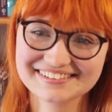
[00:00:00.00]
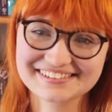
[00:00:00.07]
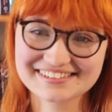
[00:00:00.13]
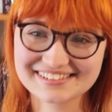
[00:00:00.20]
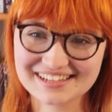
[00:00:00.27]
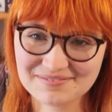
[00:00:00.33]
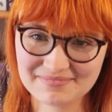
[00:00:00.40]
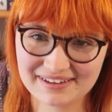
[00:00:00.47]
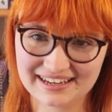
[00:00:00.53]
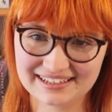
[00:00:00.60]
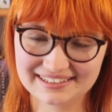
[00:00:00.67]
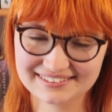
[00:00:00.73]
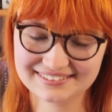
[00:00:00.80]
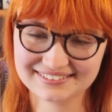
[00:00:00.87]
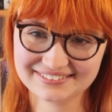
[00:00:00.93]

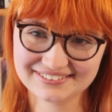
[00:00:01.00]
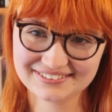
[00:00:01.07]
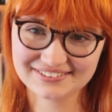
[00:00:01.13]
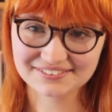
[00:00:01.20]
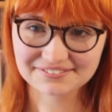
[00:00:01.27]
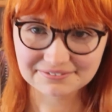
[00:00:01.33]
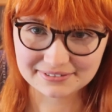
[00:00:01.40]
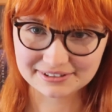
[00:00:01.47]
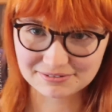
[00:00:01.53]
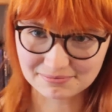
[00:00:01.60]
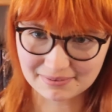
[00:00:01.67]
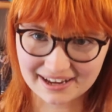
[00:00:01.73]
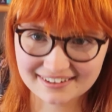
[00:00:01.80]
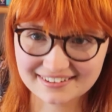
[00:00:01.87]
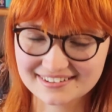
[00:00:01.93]
Somehow, we've
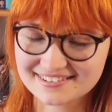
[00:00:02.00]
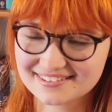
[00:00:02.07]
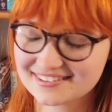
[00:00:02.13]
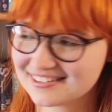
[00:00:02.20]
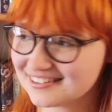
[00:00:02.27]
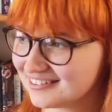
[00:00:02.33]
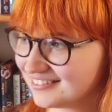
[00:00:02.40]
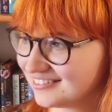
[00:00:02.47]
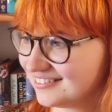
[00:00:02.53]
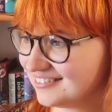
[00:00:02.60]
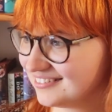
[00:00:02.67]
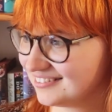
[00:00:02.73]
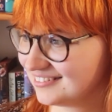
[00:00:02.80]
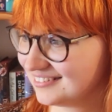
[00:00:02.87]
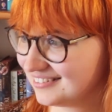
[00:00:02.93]
managed
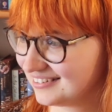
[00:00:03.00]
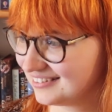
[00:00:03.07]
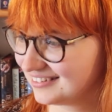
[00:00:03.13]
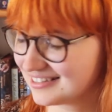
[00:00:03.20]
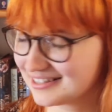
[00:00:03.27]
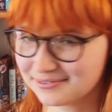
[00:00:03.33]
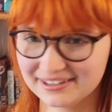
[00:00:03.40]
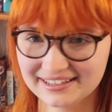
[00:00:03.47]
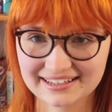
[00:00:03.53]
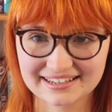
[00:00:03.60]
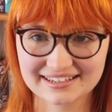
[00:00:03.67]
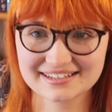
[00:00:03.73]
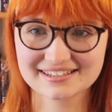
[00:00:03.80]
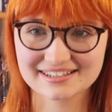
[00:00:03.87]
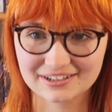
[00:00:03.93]
to swing
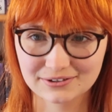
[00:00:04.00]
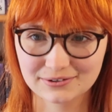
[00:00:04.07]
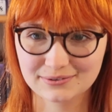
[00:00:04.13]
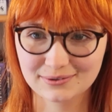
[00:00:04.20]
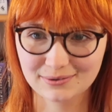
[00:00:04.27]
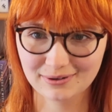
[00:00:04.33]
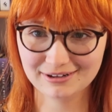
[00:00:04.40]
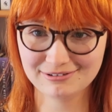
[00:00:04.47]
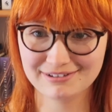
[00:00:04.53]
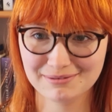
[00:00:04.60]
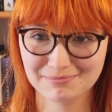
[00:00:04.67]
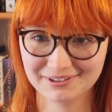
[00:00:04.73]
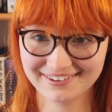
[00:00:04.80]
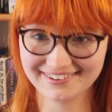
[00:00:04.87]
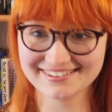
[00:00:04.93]
it so all of our
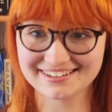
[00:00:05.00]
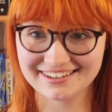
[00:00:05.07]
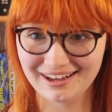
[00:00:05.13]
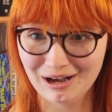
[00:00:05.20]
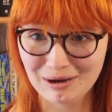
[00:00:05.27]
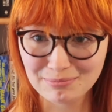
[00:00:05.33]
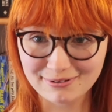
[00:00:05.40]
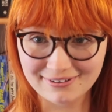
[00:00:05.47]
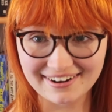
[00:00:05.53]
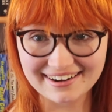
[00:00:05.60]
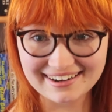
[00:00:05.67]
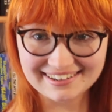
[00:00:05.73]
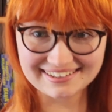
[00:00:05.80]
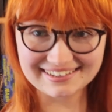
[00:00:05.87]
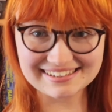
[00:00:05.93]
books are
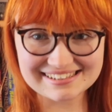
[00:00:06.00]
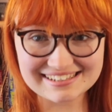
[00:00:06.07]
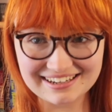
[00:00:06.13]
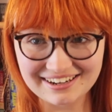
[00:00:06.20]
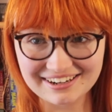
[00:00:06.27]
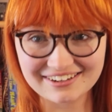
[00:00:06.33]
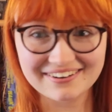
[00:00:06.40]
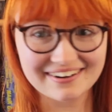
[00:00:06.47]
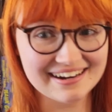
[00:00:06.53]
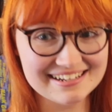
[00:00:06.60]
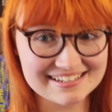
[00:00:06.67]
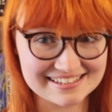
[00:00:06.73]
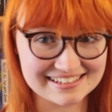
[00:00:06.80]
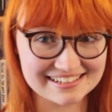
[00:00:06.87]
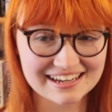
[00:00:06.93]
upright. It's kind of
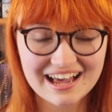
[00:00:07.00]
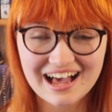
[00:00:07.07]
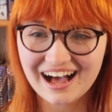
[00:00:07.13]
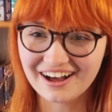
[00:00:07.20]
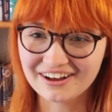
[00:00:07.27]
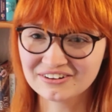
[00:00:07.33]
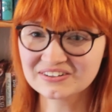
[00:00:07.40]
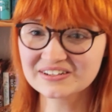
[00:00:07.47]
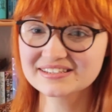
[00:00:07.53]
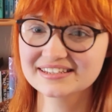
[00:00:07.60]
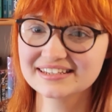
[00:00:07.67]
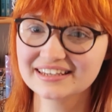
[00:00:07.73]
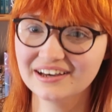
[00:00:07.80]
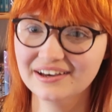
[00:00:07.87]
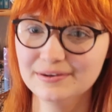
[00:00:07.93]
crazy. I
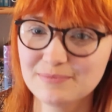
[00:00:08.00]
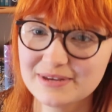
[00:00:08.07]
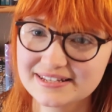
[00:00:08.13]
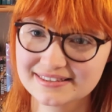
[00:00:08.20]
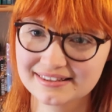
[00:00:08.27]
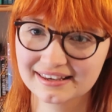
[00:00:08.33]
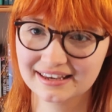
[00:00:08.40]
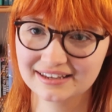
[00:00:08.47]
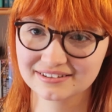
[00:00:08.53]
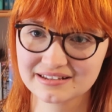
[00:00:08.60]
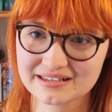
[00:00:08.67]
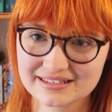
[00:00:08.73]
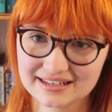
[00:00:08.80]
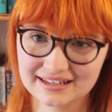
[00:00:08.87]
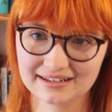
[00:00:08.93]
honestly kind of miss the
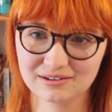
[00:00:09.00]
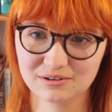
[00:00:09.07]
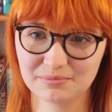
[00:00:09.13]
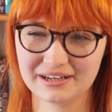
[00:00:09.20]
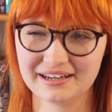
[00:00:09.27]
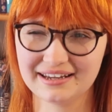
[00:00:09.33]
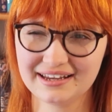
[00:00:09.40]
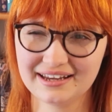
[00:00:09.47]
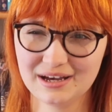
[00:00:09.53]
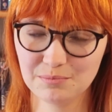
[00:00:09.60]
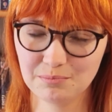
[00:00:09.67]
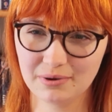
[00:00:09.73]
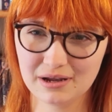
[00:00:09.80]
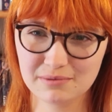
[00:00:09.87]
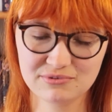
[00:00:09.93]
chaos a little bit,
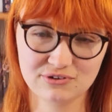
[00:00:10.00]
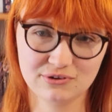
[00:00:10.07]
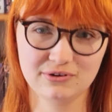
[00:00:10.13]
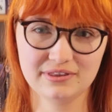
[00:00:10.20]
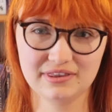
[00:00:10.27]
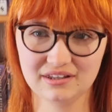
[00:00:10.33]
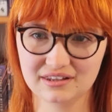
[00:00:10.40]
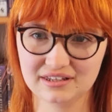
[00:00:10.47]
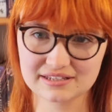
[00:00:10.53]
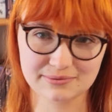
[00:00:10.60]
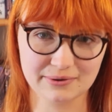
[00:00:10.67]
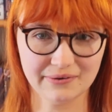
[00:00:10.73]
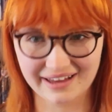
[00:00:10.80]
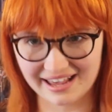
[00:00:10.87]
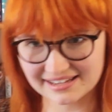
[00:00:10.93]
but I'm sure that this
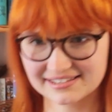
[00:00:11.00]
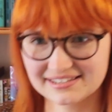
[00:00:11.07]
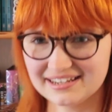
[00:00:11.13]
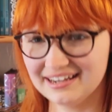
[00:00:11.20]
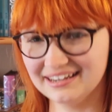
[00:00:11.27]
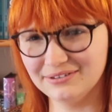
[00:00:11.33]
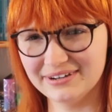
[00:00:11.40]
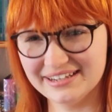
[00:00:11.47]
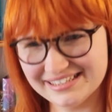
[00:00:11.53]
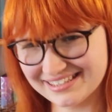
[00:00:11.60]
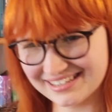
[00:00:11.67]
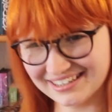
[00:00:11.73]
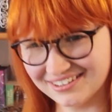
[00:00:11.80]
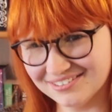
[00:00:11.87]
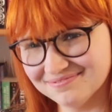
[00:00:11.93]
won't last anyway,
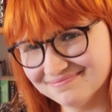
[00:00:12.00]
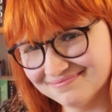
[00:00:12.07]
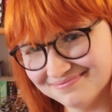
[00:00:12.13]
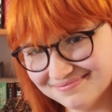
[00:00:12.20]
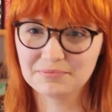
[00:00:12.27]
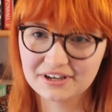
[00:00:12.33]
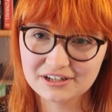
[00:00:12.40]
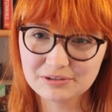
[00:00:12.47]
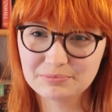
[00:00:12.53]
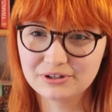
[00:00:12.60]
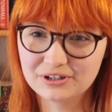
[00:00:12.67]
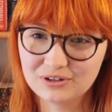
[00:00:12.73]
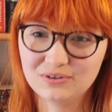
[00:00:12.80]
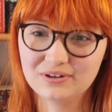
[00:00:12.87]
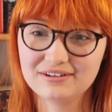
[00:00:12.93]
so I'm gonna
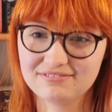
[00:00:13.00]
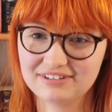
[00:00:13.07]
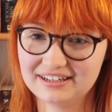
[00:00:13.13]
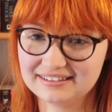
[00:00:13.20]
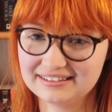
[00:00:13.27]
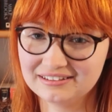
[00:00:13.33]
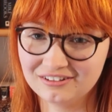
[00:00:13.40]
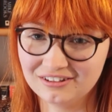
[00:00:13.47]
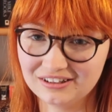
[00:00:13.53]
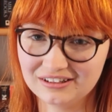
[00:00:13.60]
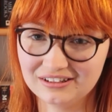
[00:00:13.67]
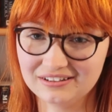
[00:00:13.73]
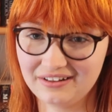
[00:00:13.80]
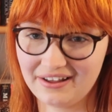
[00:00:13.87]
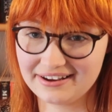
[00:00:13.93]
put all of our
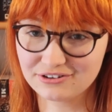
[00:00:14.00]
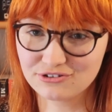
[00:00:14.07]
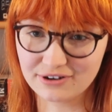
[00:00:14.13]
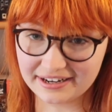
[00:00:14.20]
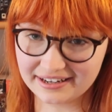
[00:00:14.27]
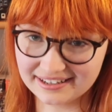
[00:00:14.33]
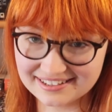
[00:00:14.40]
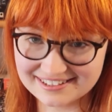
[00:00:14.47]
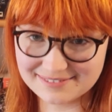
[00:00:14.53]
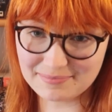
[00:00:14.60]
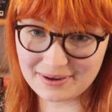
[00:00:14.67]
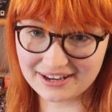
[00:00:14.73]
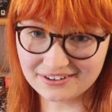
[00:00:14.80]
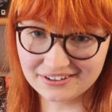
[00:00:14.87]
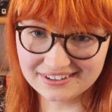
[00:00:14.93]
little like trinkets
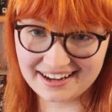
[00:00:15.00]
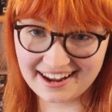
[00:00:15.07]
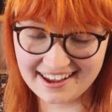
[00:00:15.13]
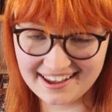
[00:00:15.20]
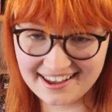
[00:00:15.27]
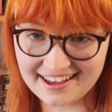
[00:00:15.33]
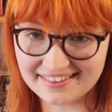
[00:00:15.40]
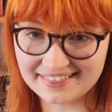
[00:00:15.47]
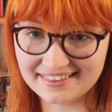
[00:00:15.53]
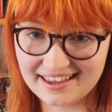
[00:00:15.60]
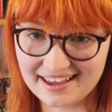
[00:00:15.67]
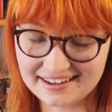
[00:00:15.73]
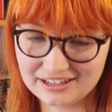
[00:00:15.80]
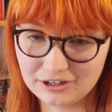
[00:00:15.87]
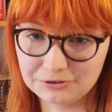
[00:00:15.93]
back on here and
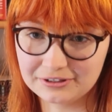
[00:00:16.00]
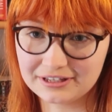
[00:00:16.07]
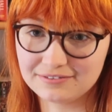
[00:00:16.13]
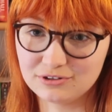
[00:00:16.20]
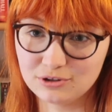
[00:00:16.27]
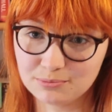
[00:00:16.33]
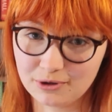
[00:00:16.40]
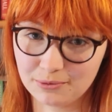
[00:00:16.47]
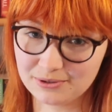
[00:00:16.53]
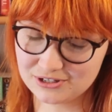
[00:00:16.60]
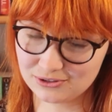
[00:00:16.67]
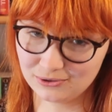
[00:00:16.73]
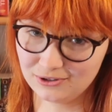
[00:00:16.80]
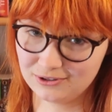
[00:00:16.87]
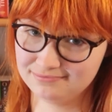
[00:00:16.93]
then I'll give you a proper
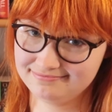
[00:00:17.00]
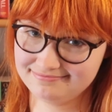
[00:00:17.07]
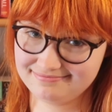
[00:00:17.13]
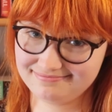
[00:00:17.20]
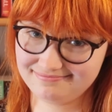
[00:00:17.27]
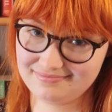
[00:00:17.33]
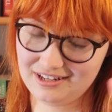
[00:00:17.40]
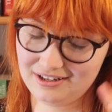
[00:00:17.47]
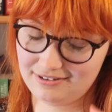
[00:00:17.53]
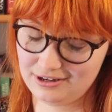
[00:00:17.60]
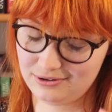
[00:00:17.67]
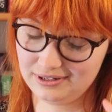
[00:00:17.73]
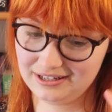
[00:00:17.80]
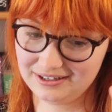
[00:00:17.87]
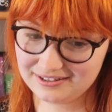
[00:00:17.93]
tour of
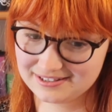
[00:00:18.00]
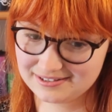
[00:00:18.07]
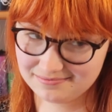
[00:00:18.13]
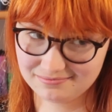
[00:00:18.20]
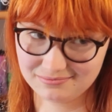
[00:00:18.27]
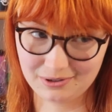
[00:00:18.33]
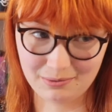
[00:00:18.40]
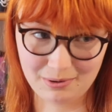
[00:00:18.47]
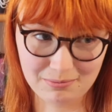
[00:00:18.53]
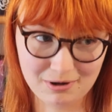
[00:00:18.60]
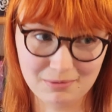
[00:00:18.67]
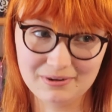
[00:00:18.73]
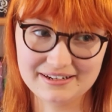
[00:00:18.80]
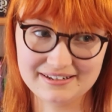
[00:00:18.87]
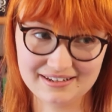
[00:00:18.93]
how it looks when we're
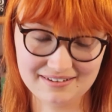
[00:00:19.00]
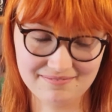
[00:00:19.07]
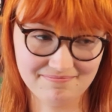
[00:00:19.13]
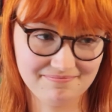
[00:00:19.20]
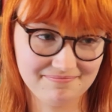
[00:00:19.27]
properly done.